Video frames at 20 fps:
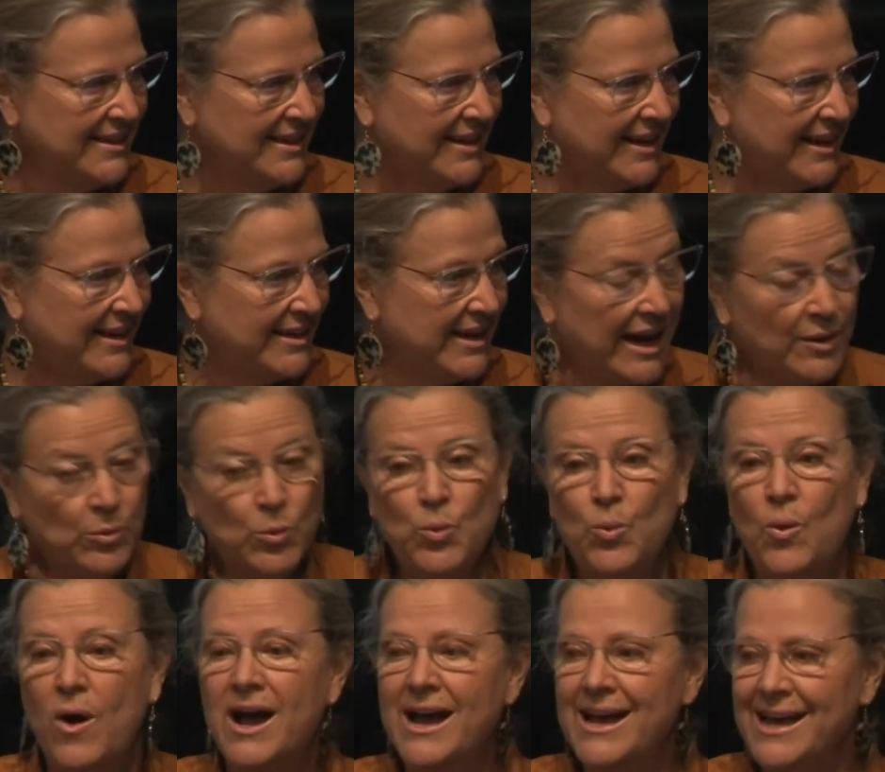And
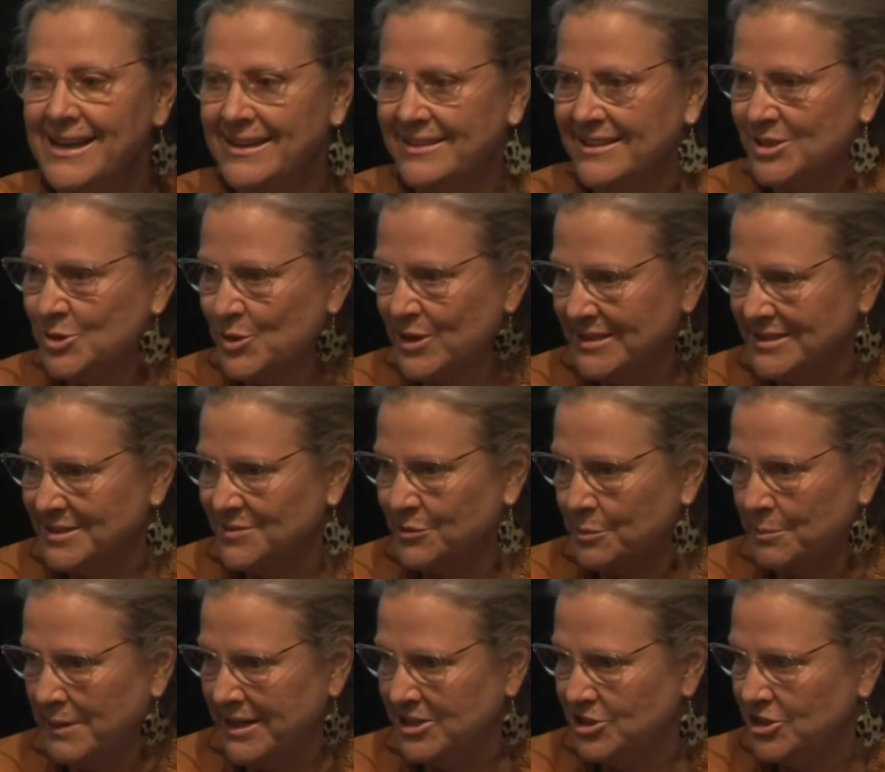why the
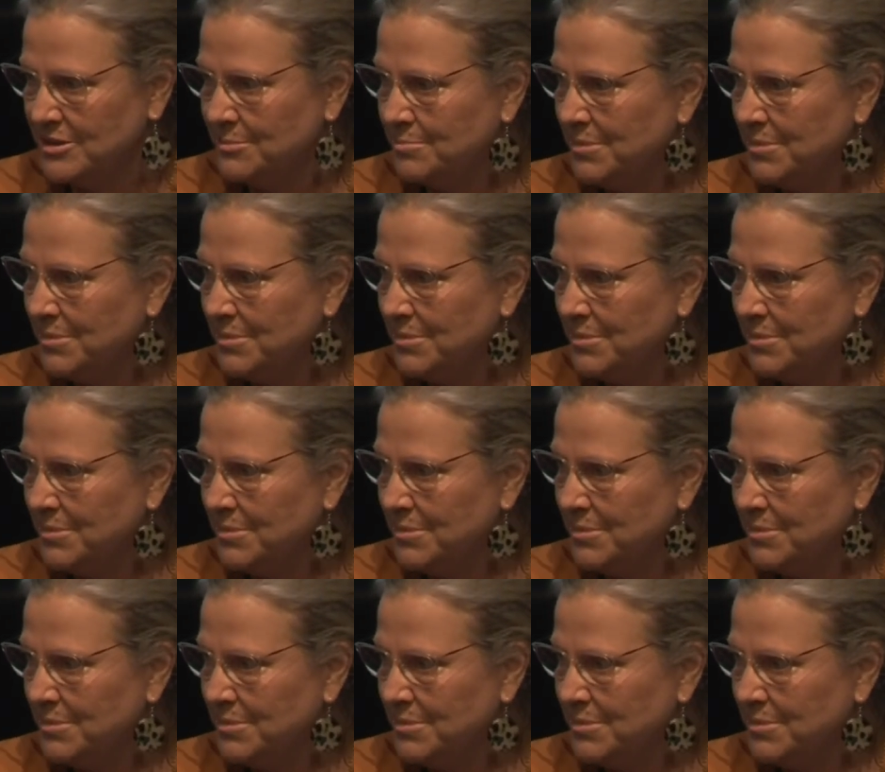transformation?